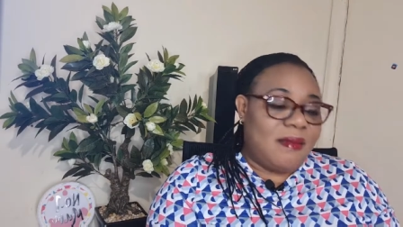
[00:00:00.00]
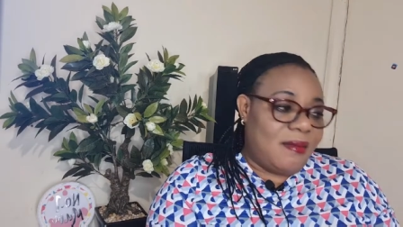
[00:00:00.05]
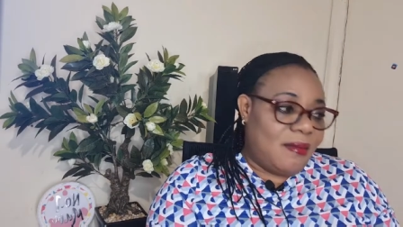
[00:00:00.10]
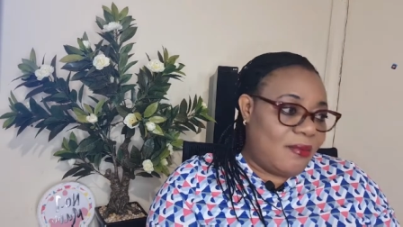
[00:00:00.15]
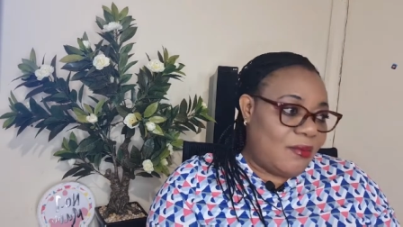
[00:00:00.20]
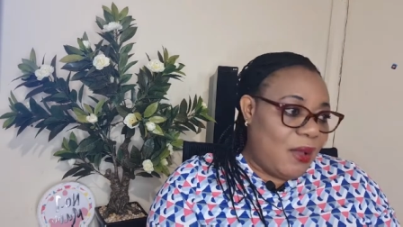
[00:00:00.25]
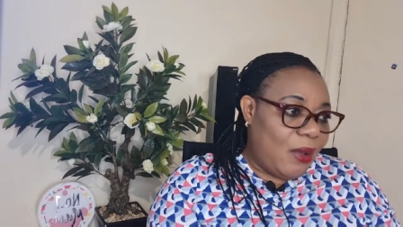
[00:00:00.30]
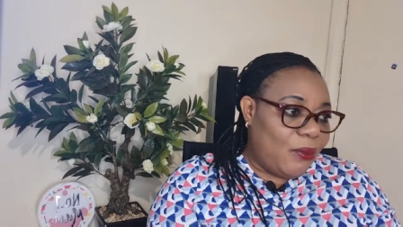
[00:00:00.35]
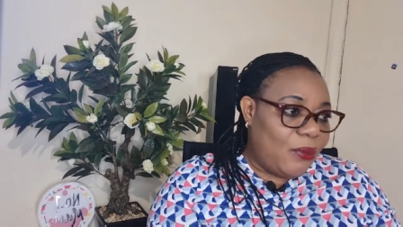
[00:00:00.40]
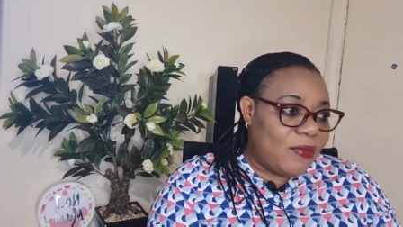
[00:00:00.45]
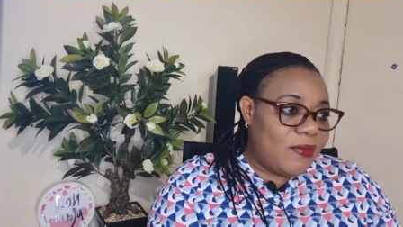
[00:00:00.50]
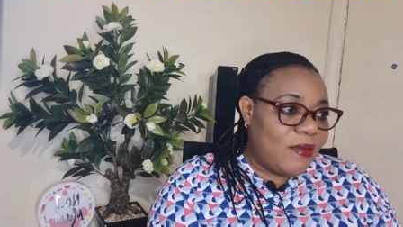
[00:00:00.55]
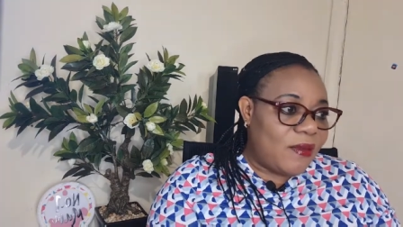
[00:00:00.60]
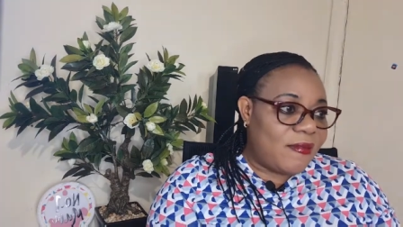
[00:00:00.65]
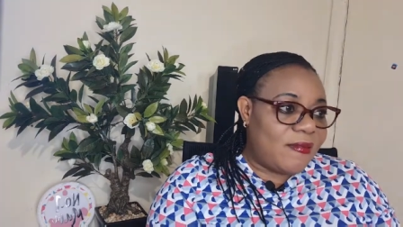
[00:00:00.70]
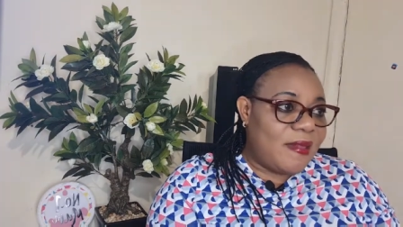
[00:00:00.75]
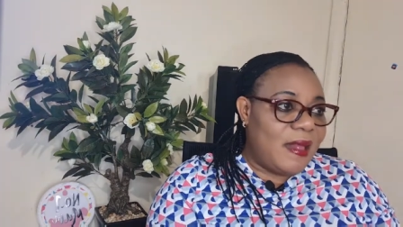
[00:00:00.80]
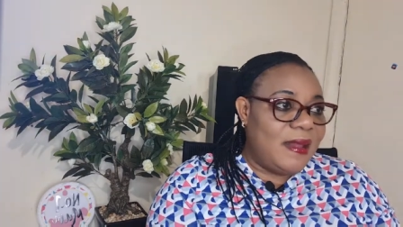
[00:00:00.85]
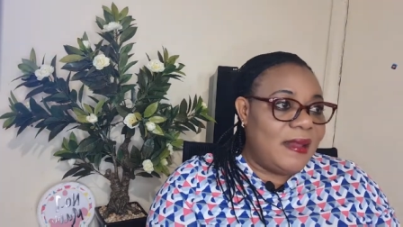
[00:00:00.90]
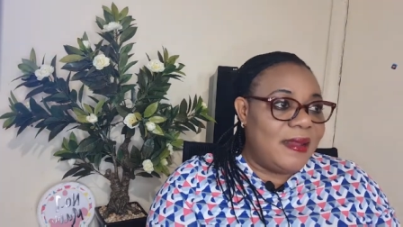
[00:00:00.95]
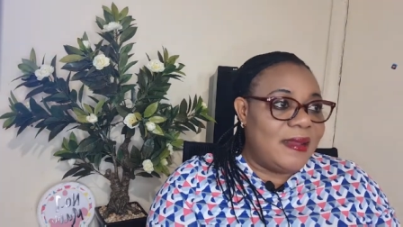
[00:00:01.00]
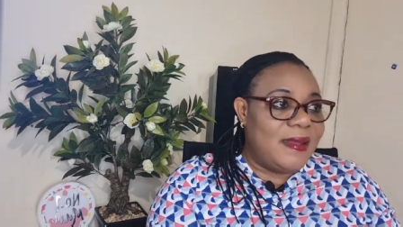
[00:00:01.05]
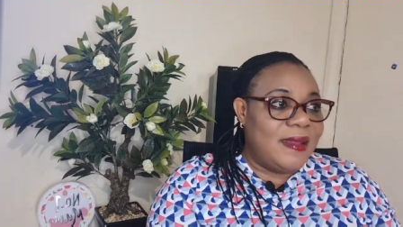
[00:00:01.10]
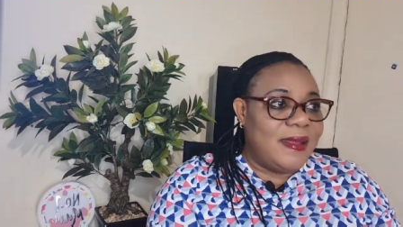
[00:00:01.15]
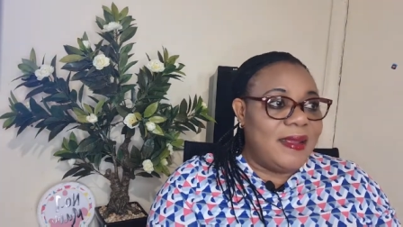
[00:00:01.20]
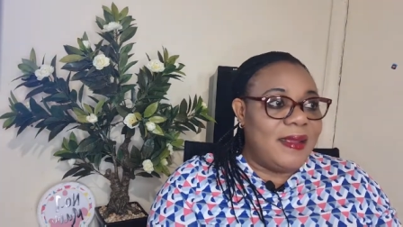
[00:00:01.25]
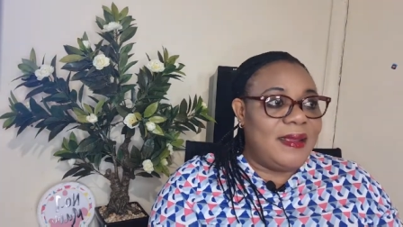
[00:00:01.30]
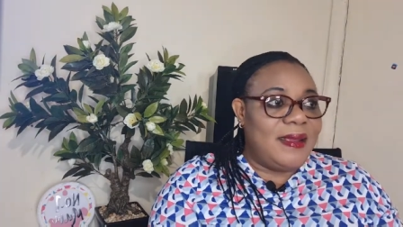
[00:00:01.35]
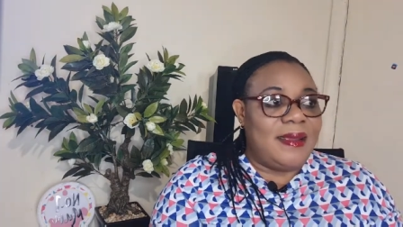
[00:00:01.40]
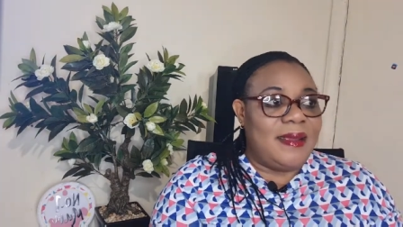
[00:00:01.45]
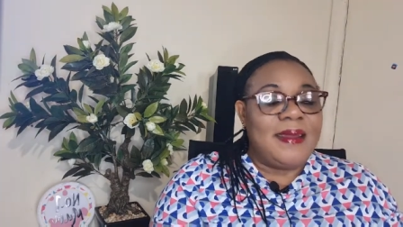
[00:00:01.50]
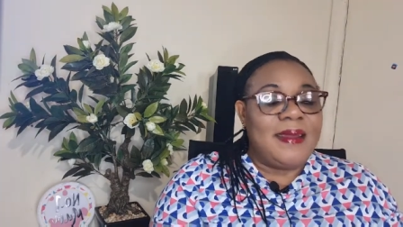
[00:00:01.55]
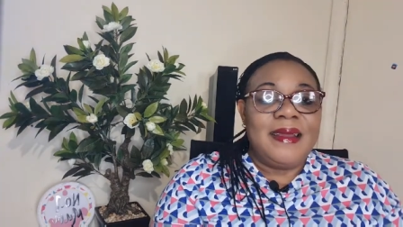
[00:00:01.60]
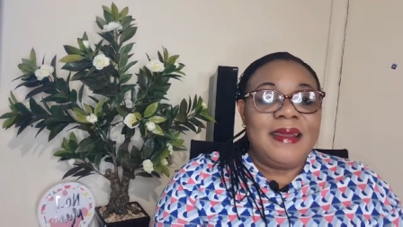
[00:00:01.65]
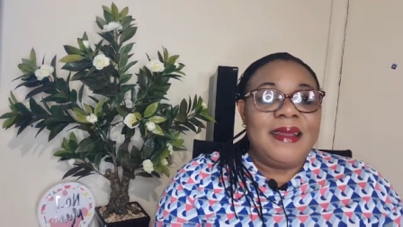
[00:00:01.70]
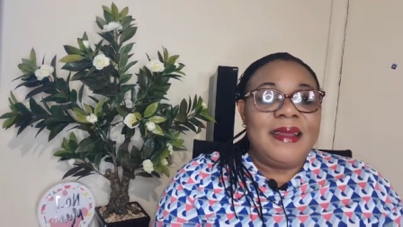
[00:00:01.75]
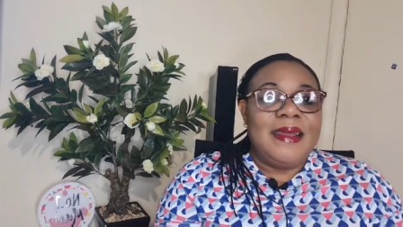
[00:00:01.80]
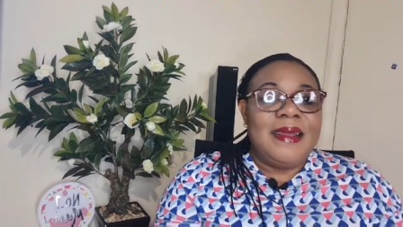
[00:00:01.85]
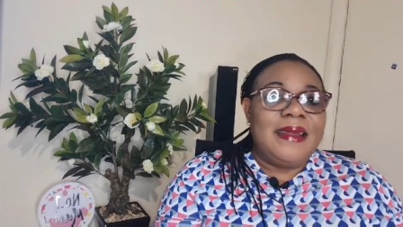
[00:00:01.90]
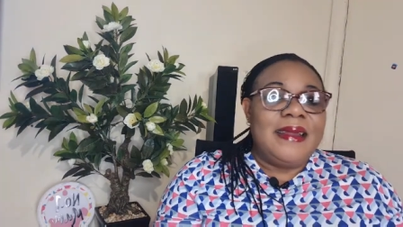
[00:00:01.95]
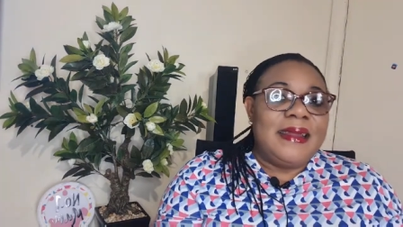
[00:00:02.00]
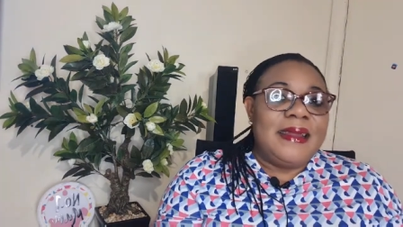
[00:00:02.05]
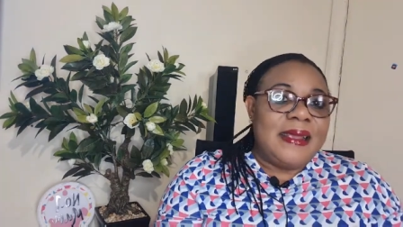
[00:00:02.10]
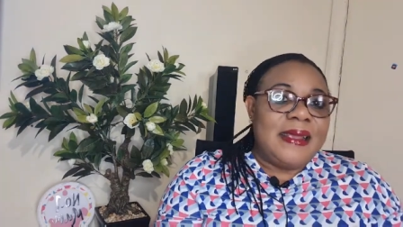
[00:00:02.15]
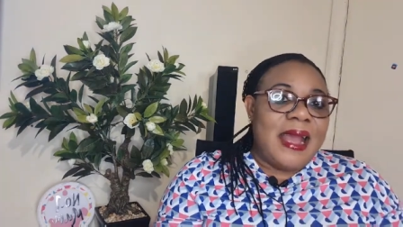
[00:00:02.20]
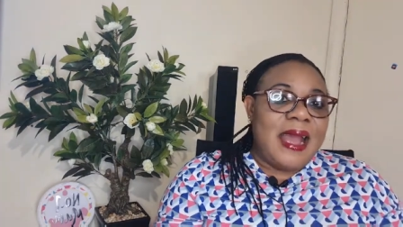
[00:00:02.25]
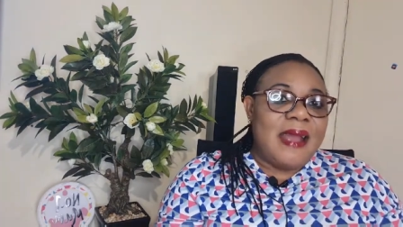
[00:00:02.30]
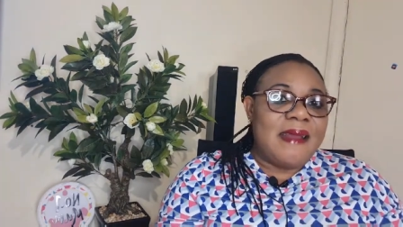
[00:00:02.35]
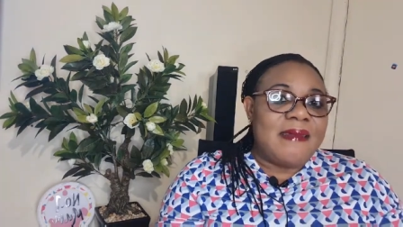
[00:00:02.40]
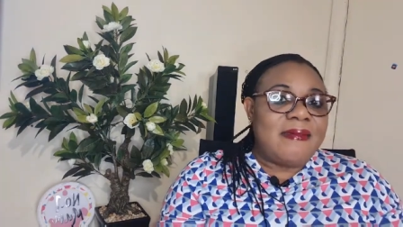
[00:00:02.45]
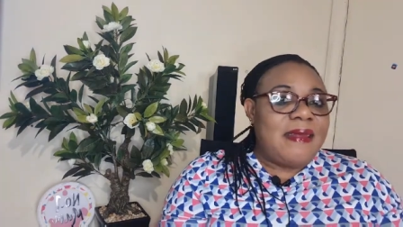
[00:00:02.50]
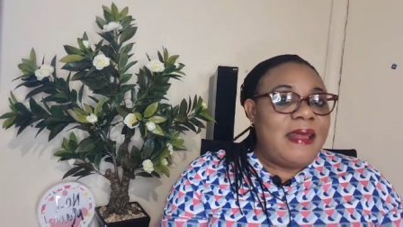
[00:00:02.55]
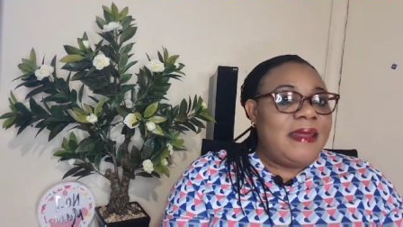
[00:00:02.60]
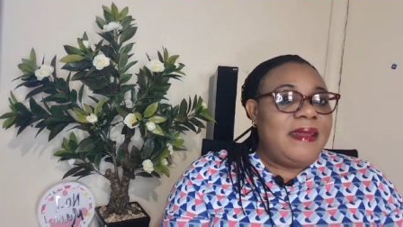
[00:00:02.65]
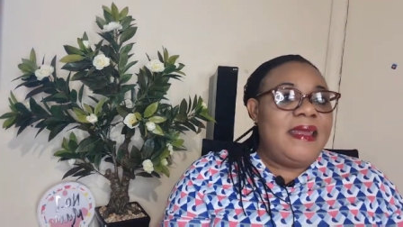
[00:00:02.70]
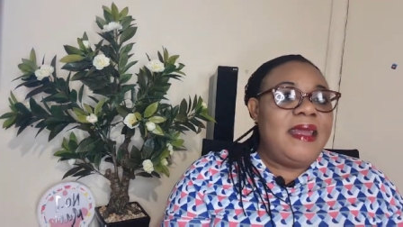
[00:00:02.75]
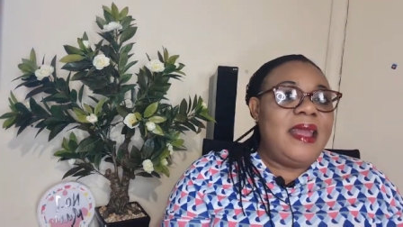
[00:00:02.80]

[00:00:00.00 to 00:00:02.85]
So I was just telling the guy, said,